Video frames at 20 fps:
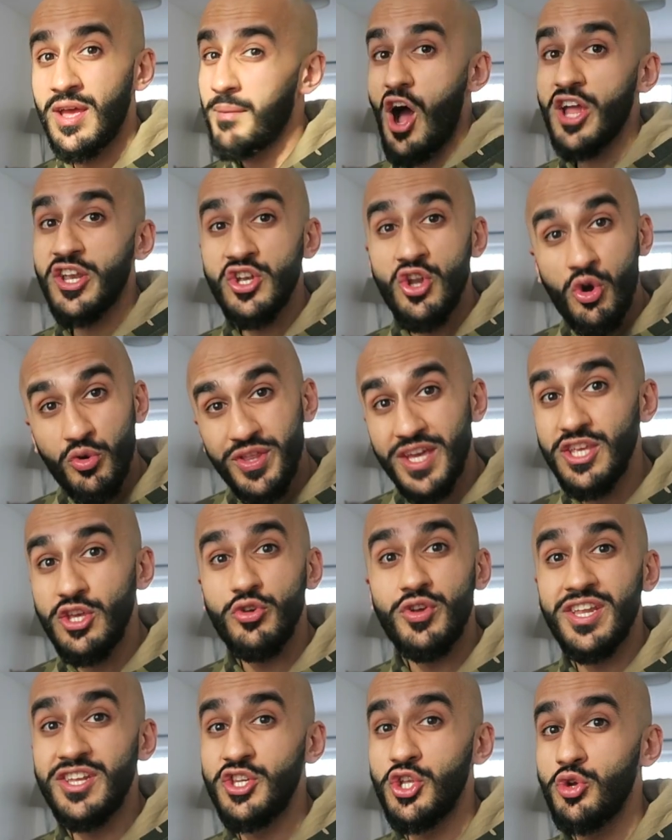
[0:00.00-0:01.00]
I know that
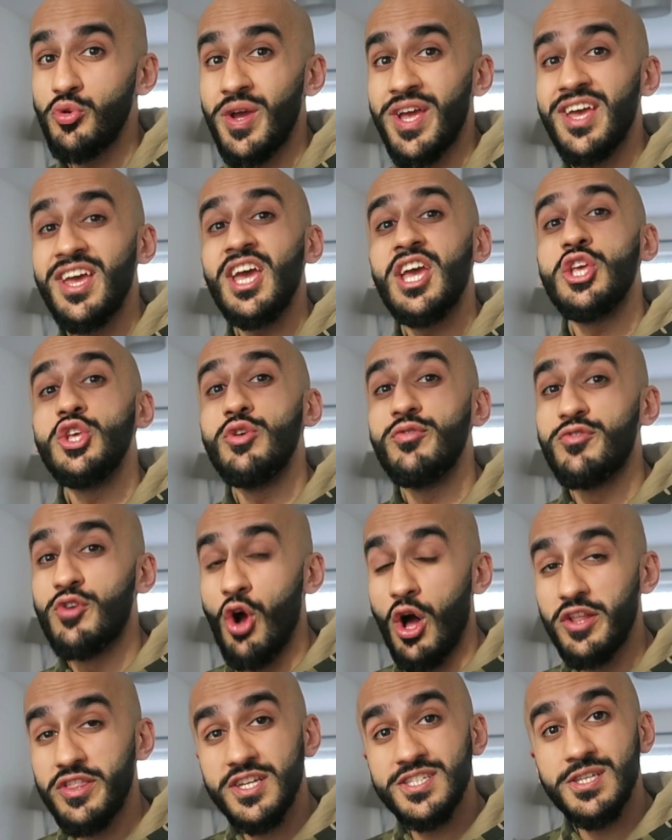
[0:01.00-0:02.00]
you can do it. You've
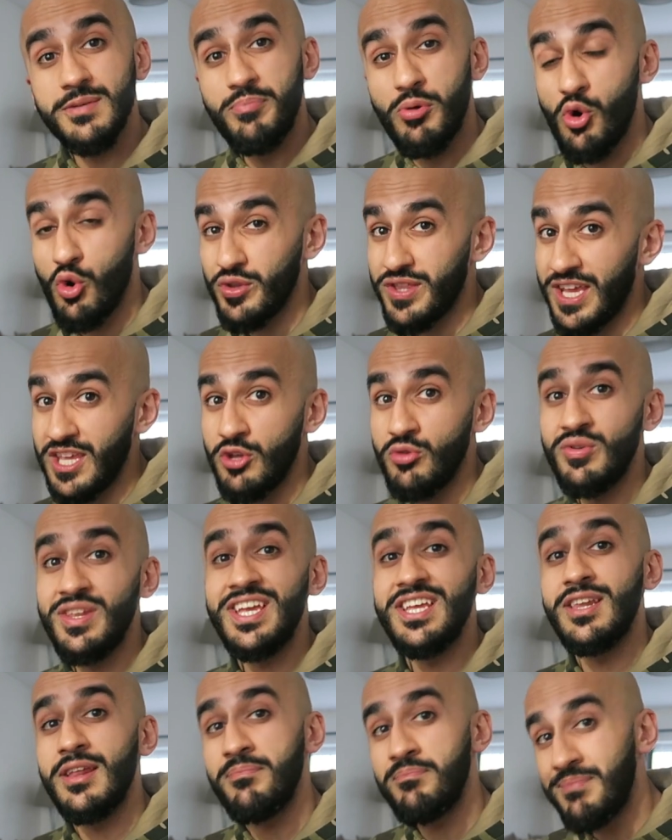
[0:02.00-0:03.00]
got the support that you
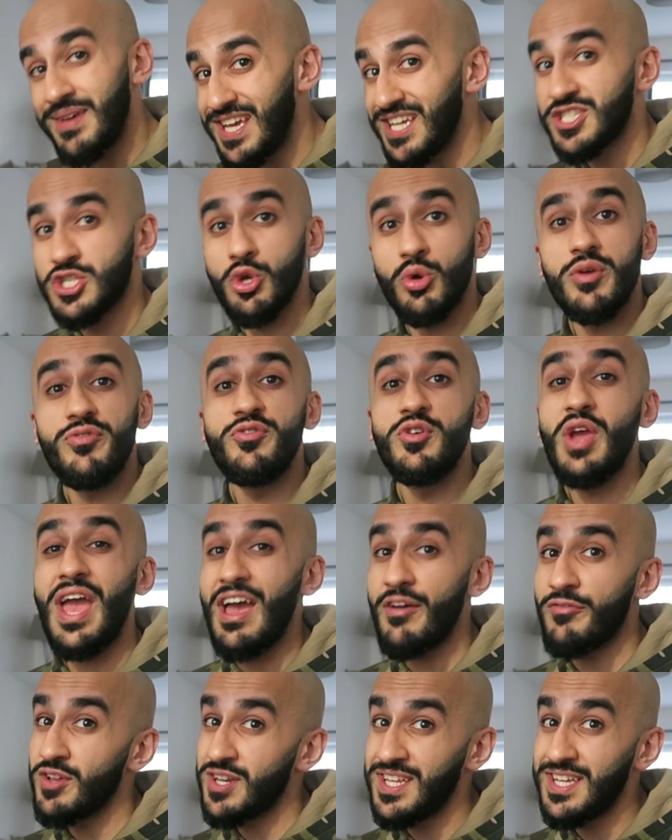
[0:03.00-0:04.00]
need in me. So if you
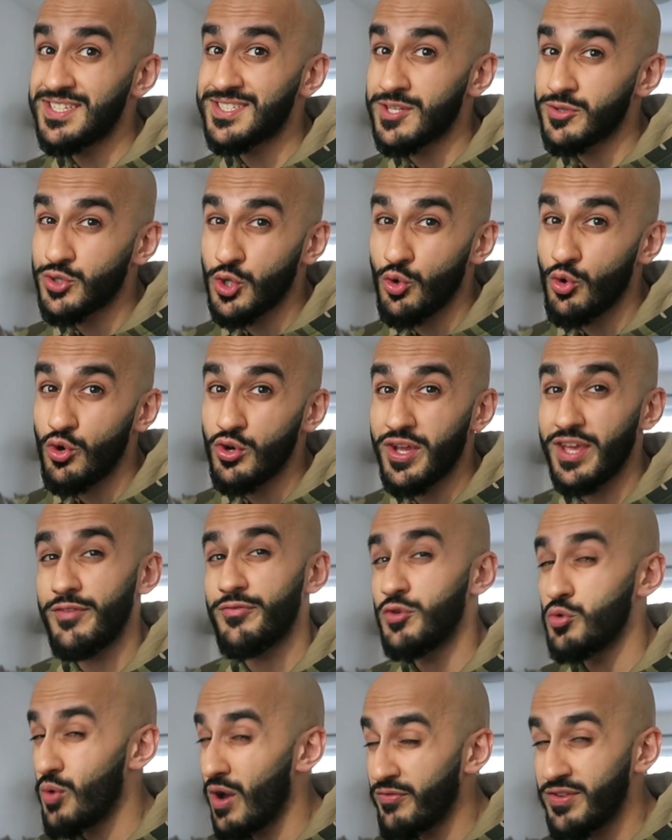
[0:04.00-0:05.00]
ever need to talk,
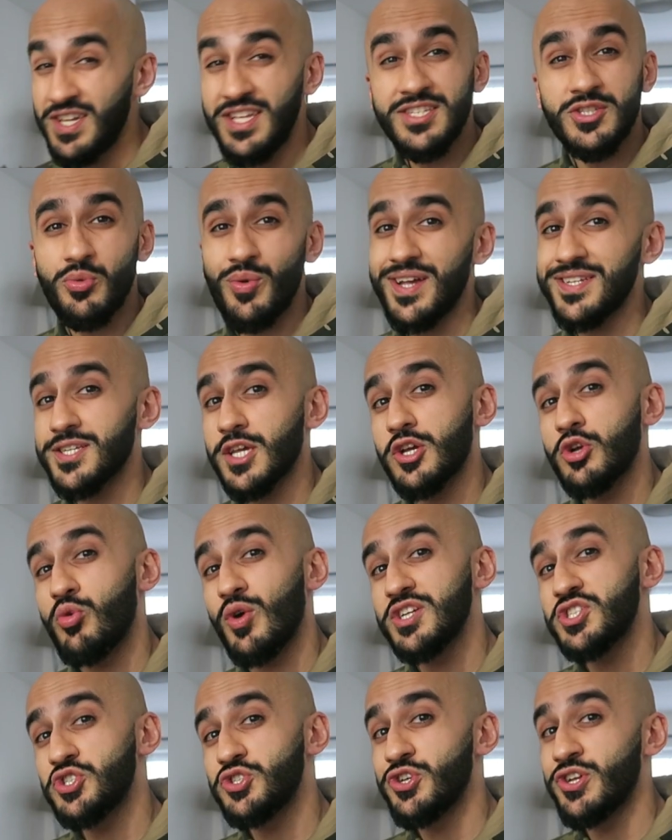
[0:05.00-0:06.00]
if you ever need to ask a
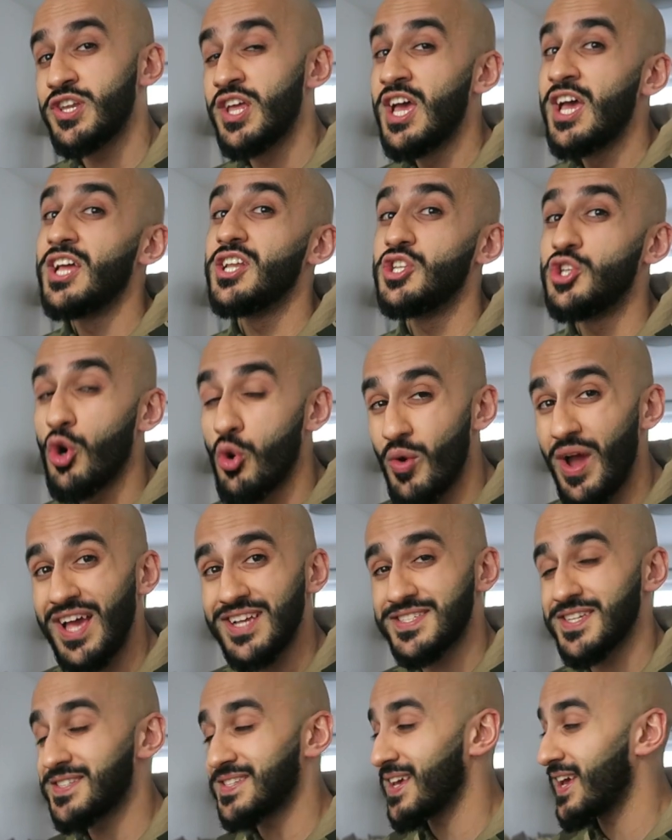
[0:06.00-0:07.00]
question, don't
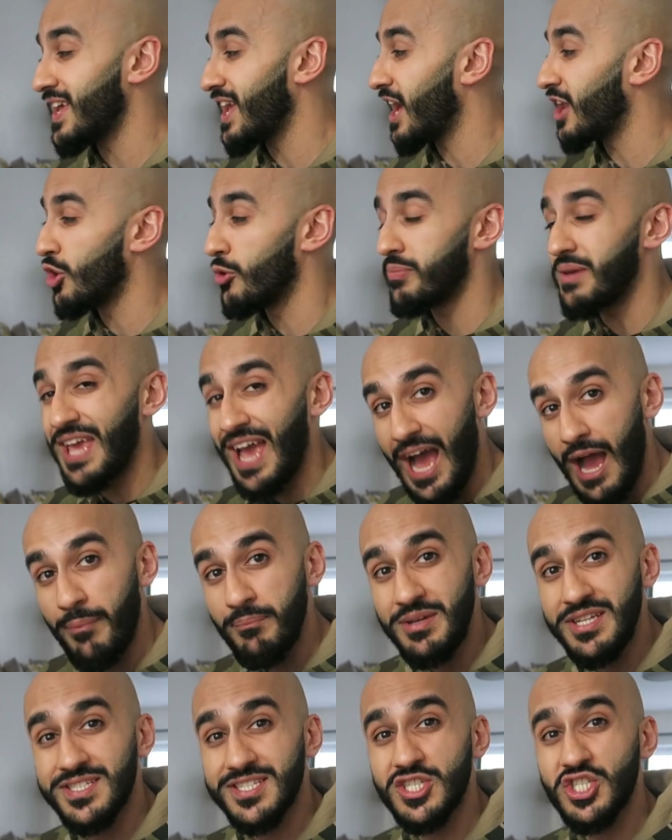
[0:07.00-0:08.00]
hesitate and I'll be
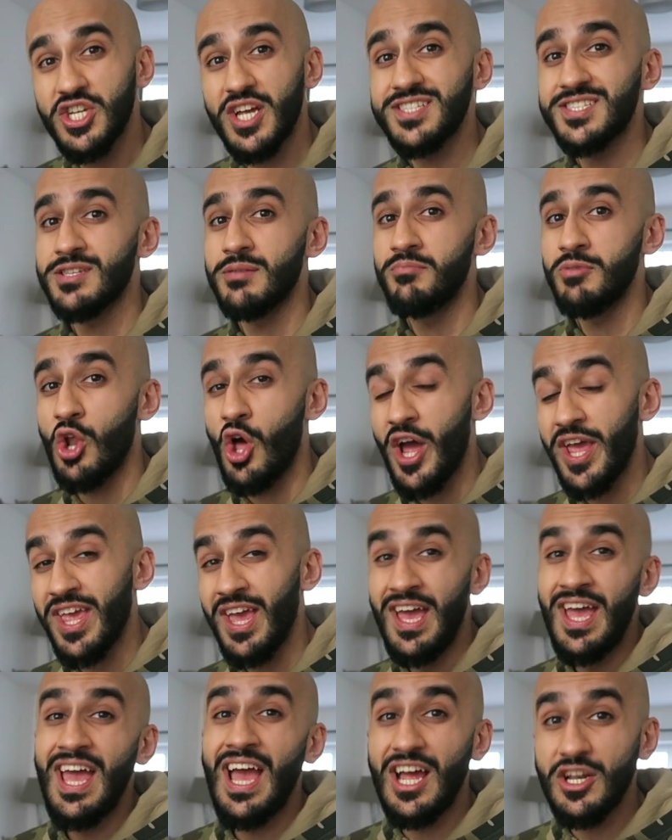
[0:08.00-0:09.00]
happy to shed some
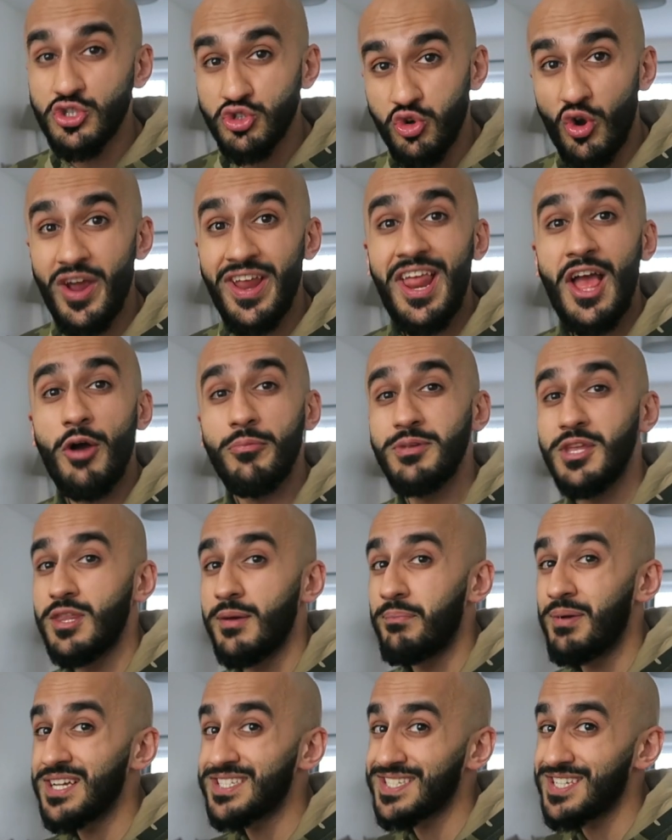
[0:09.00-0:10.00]
light and try and help you
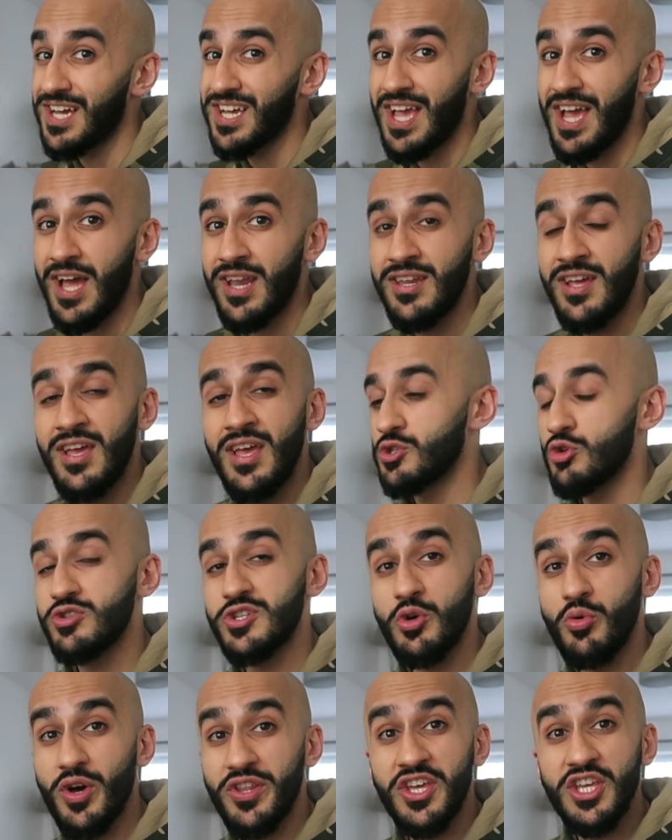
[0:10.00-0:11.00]
the best I can. There's
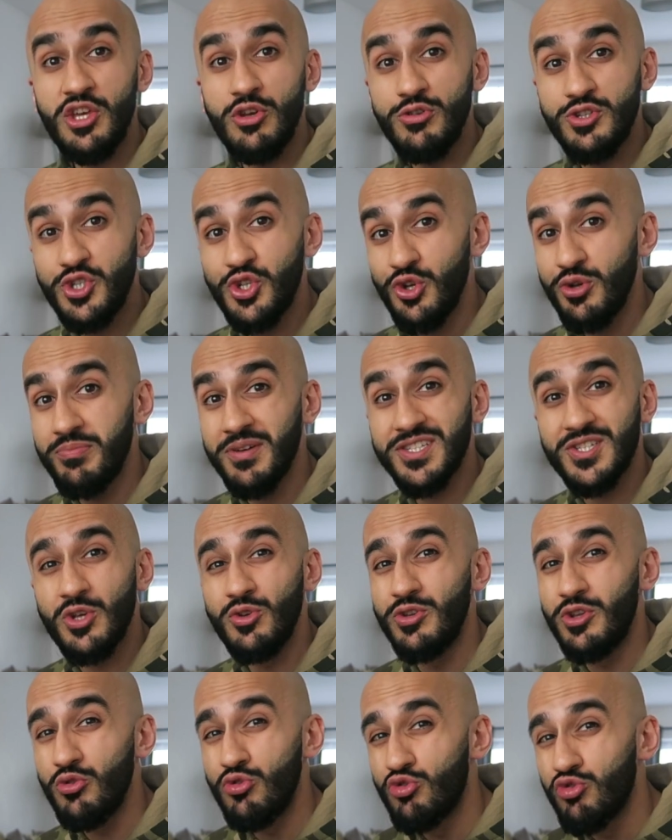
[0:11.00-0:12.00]
also other YouTubers
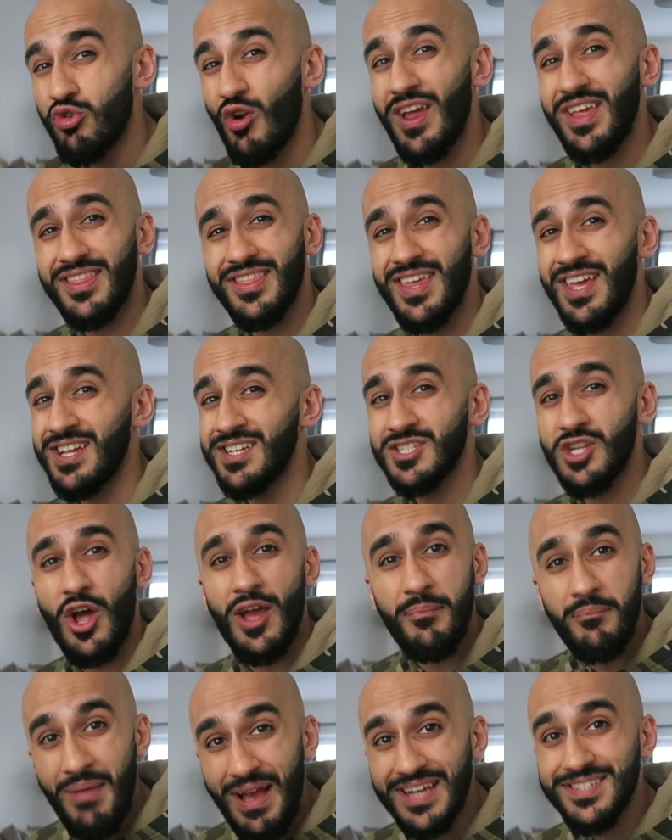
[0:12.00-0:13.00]
who do great things
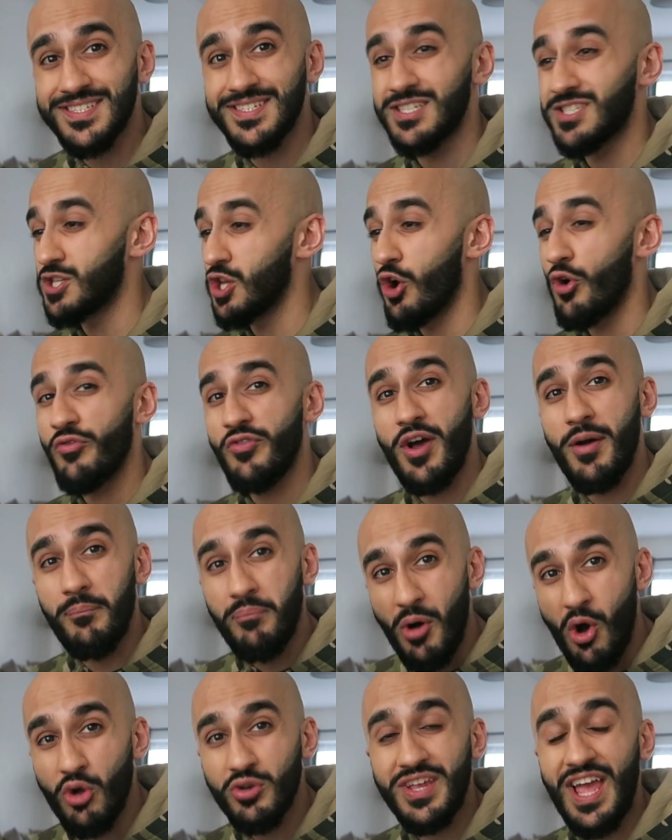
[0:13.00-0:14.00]
like Max De Silva,
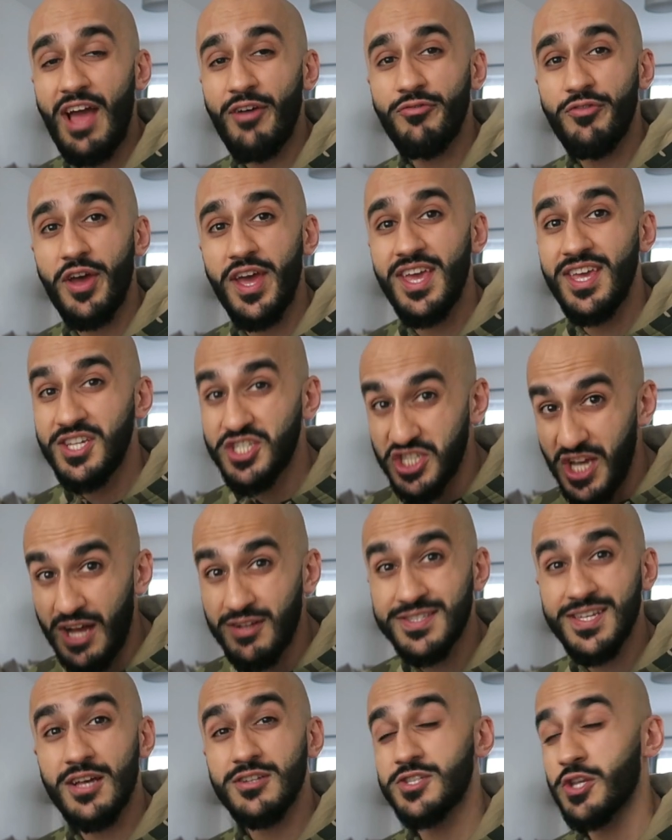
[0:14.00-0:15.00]
Bald Cafe.
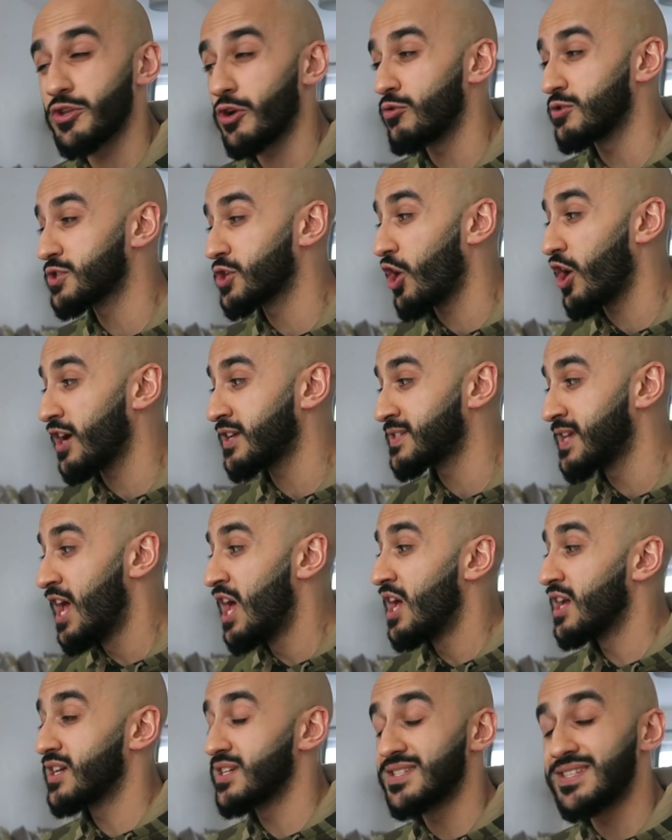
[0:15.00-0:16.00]
Shout out to those guys
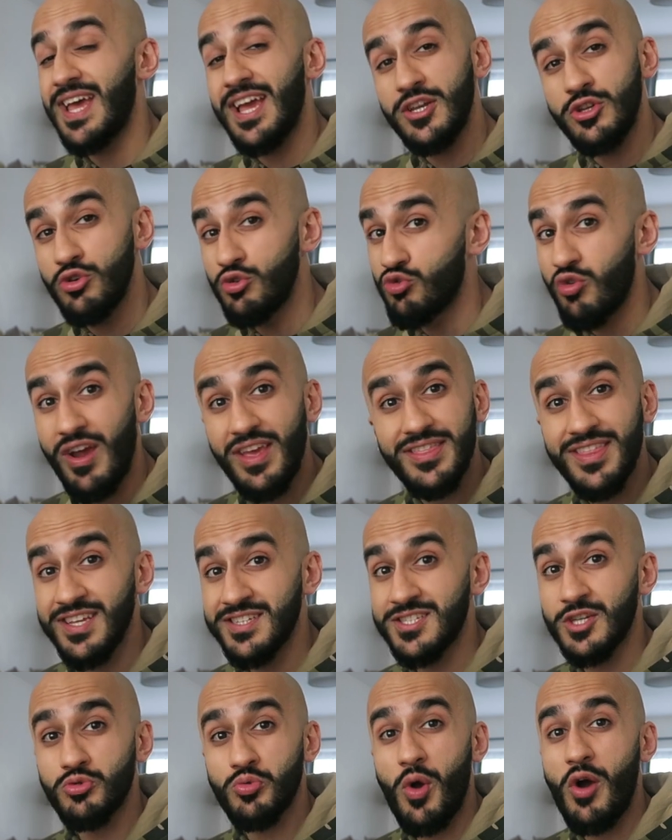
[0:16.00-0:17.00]
because they do great
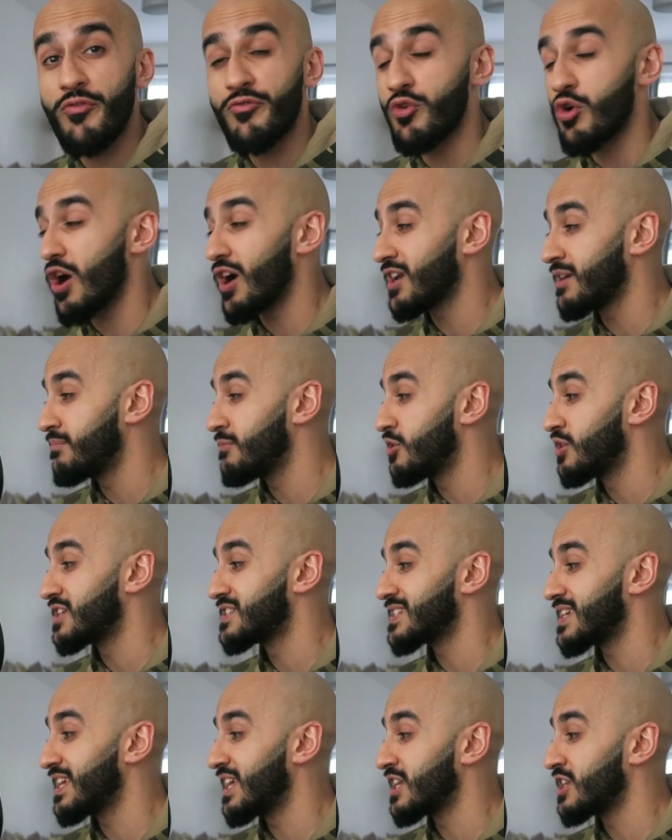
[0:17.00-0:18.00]
things as well for our
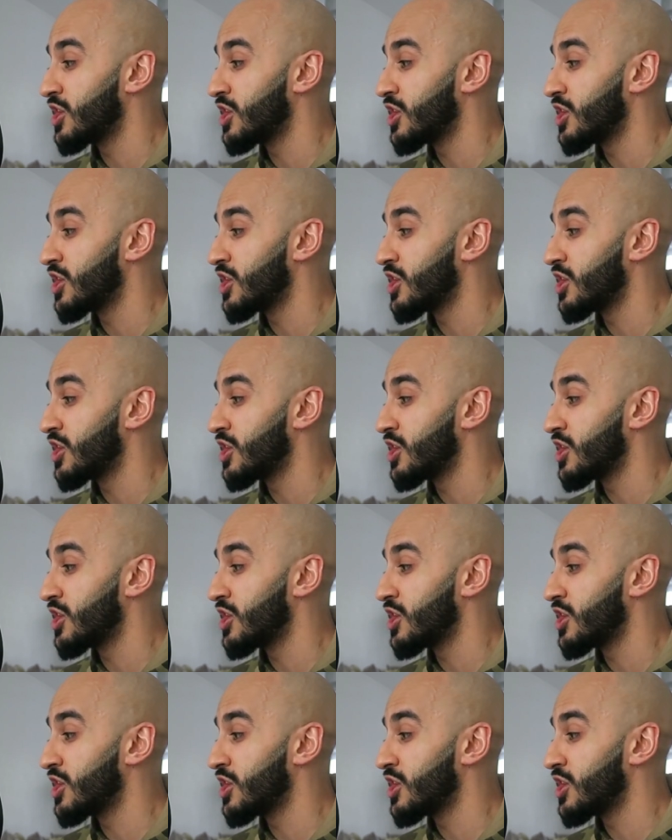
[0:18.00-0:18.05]
community.